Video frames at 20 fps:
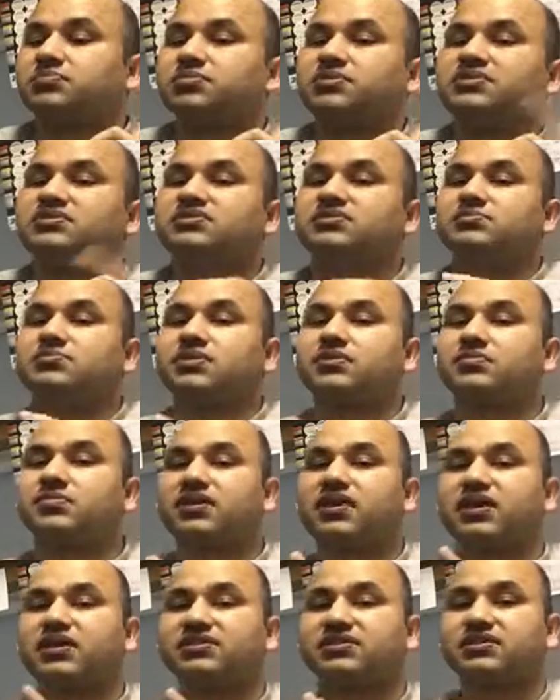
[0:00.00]
the principle
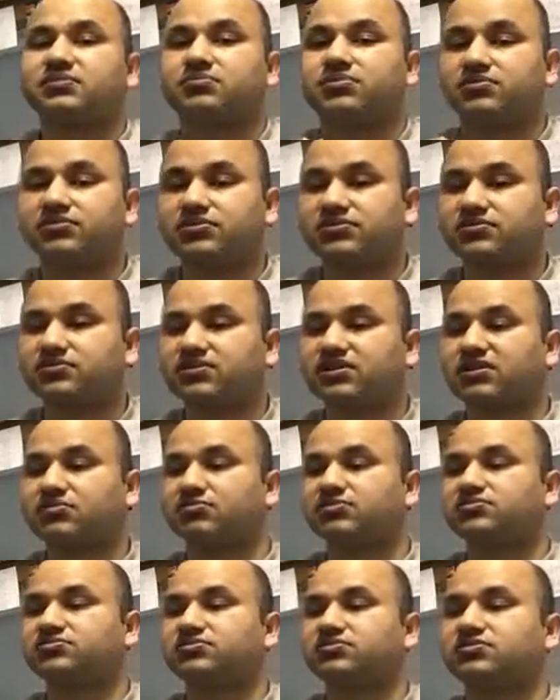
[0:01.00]
behind the
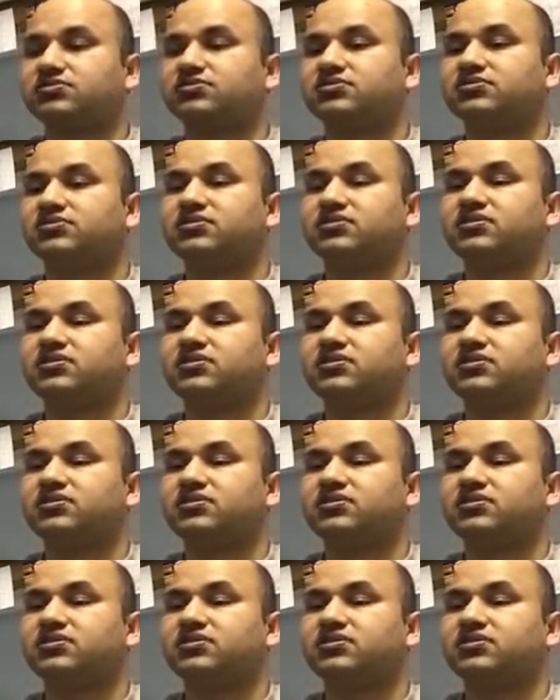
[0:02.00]
immunohistochemistry,